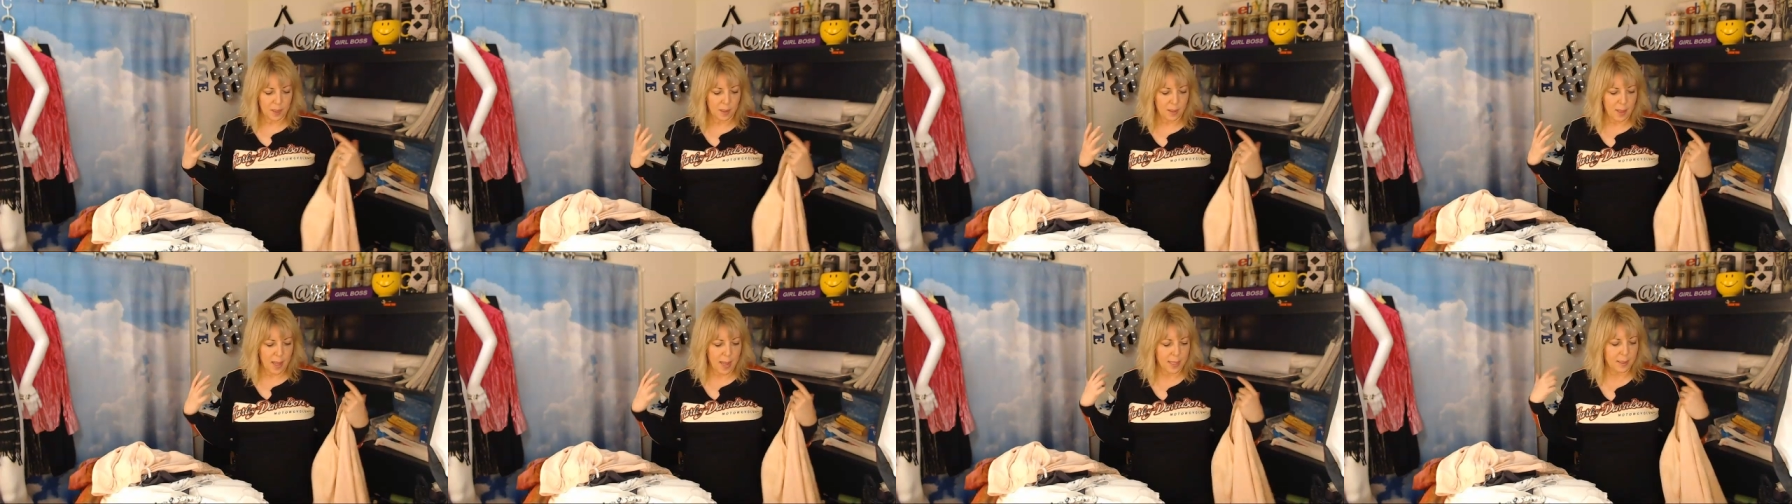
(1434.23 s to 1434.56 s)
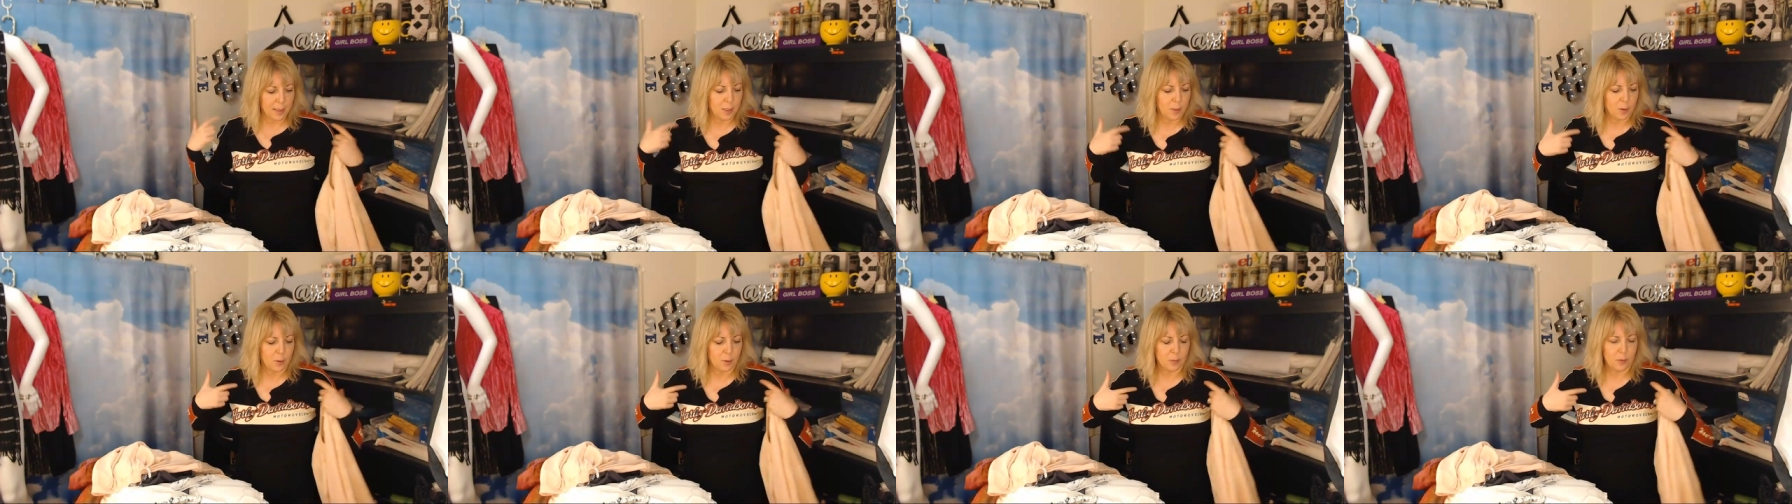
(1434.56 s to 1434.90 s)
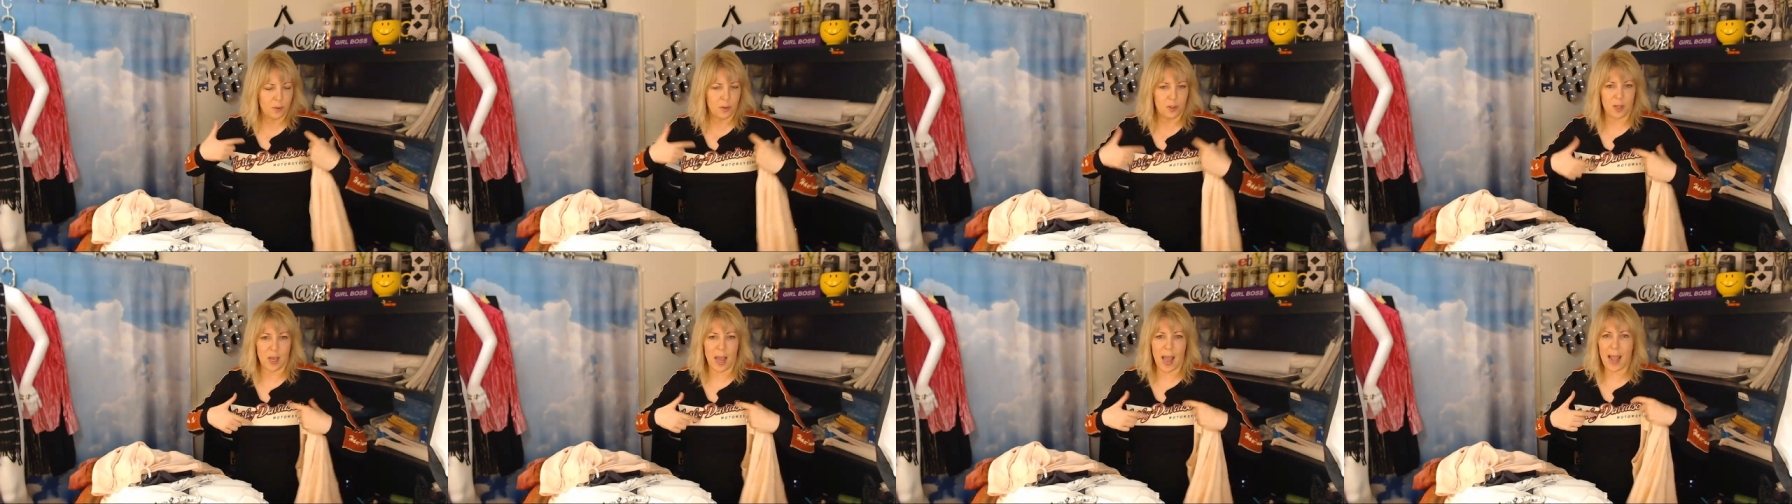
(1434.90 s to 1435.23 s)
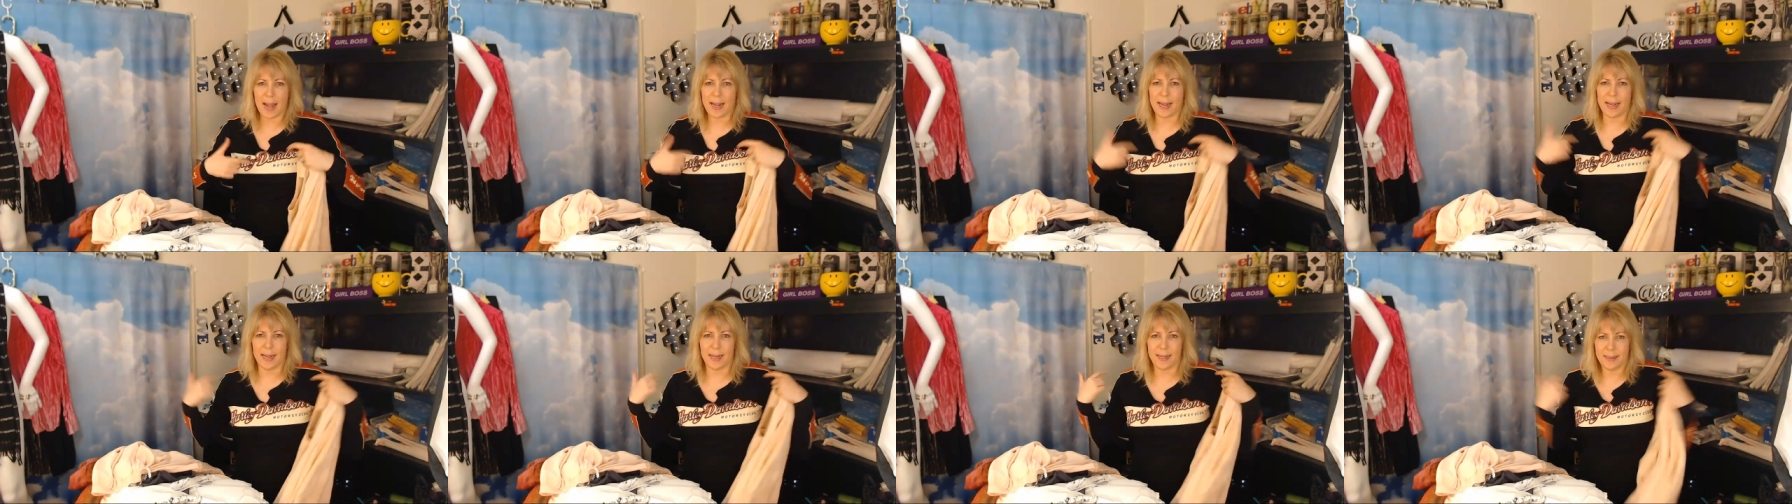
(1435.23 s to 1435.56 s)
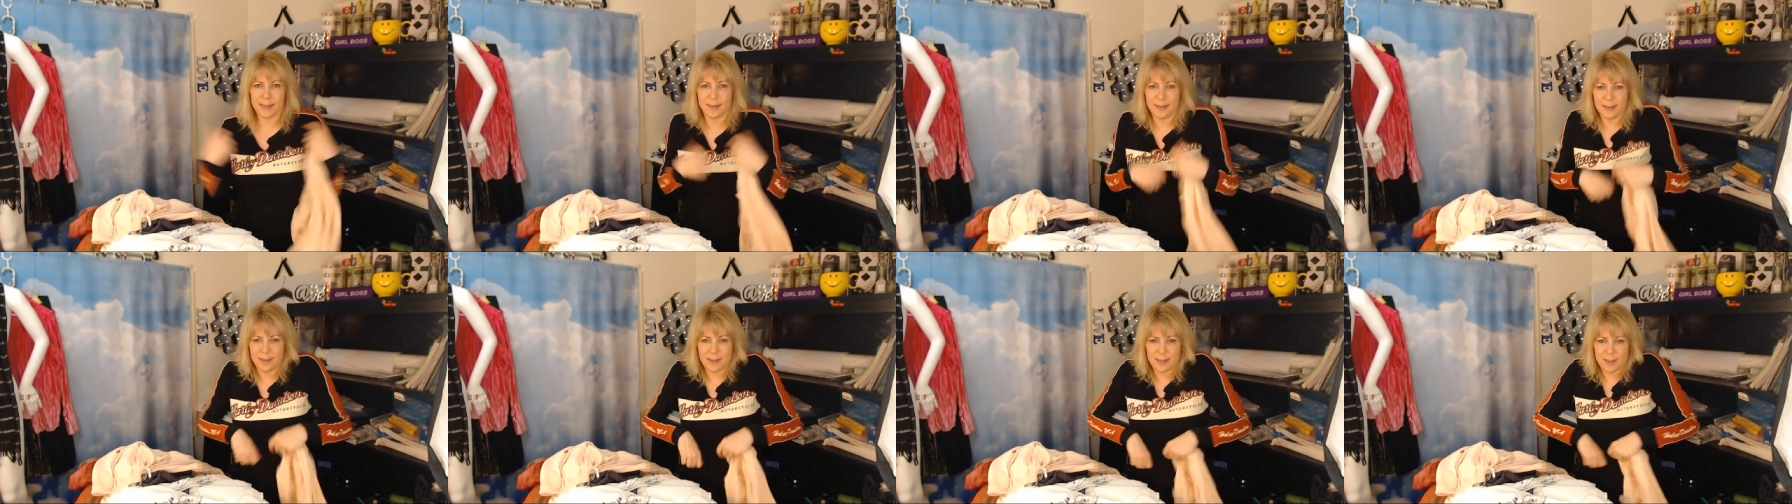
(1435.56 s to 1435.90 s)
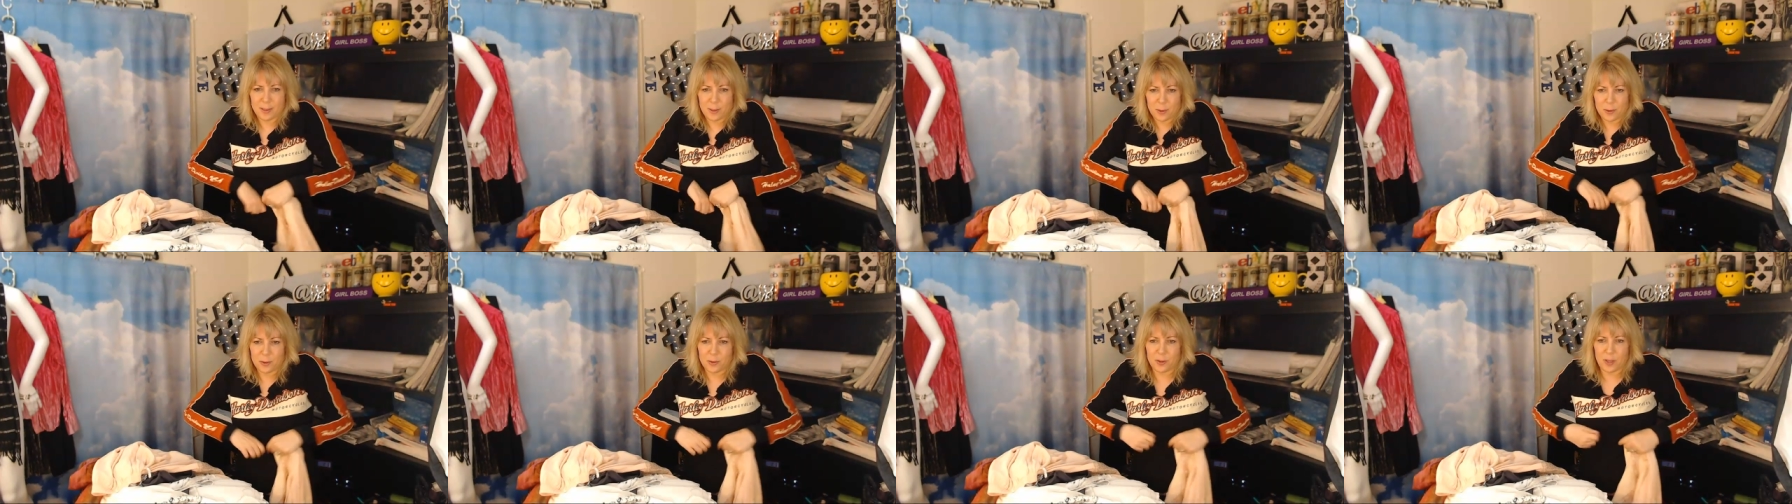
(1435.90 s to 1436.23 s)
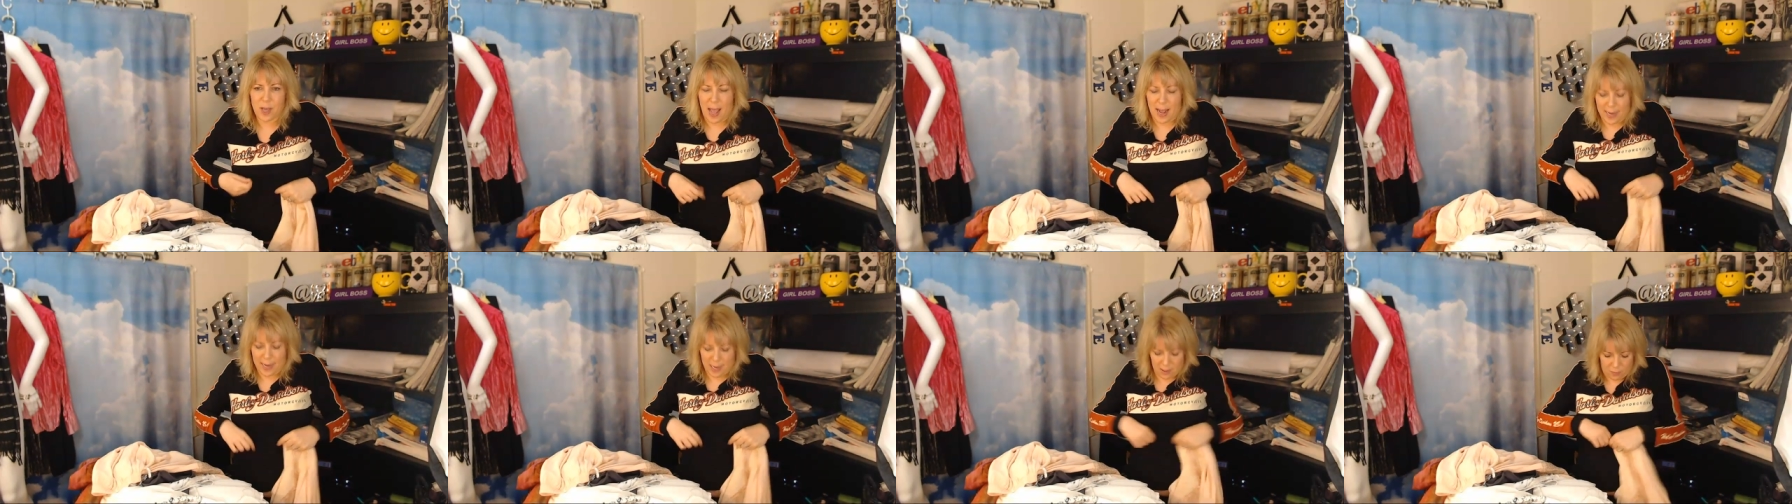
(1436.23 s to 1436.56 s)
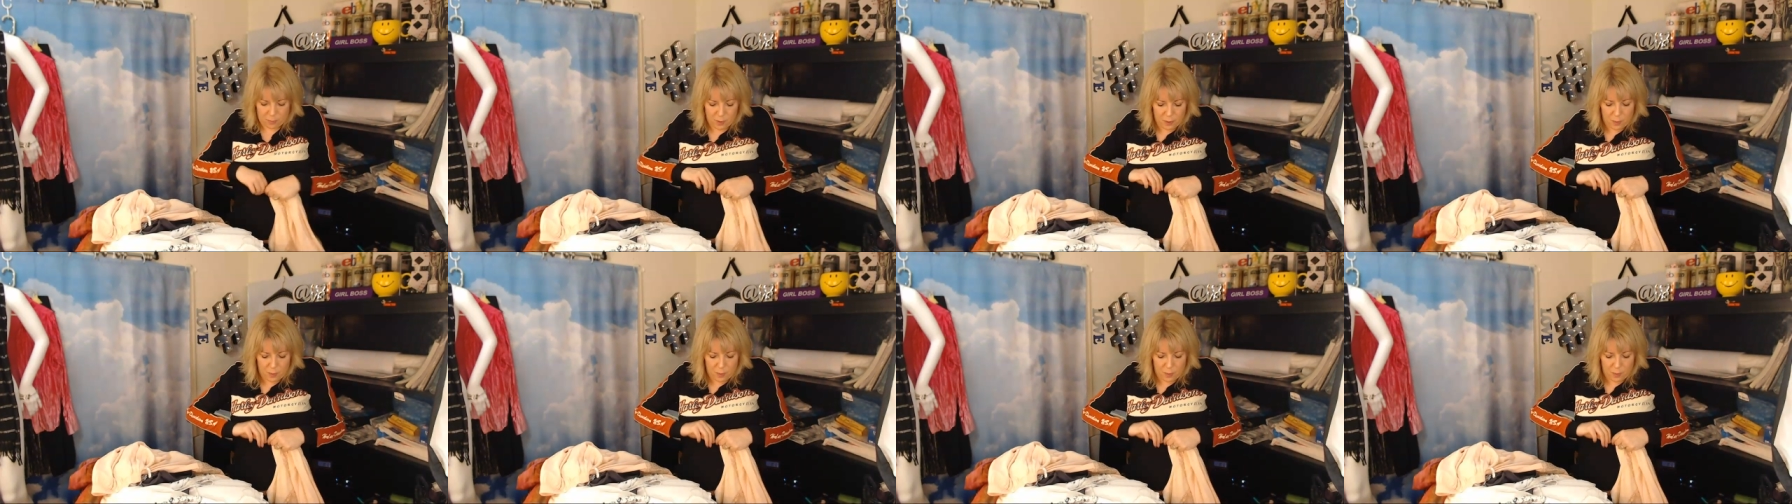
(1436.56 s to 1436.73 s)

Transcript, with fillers: like little jacket, little jackets